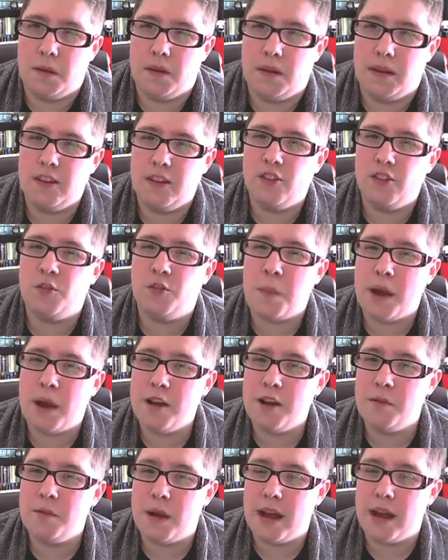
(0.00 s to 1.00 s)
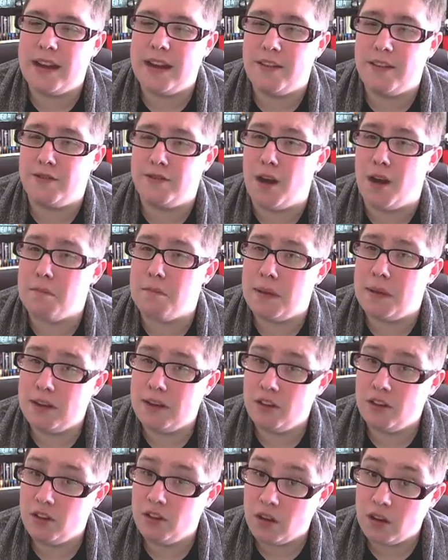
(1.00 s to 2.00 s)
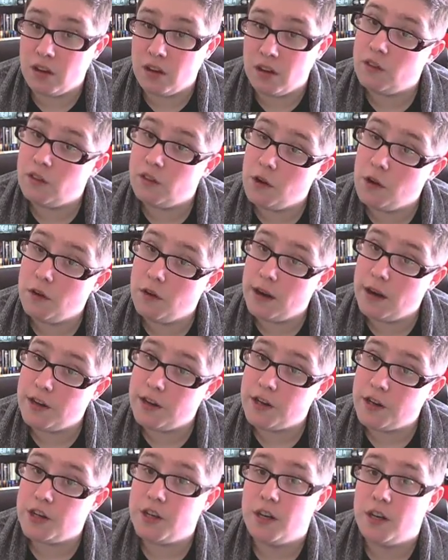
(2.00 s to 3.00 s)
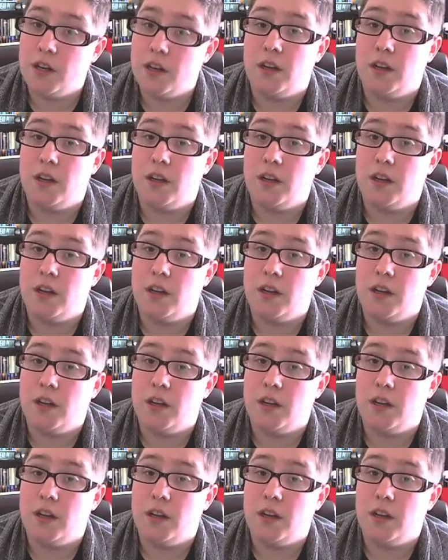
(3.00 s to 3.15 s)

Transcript: inspired by, if not based on, Snow Crash.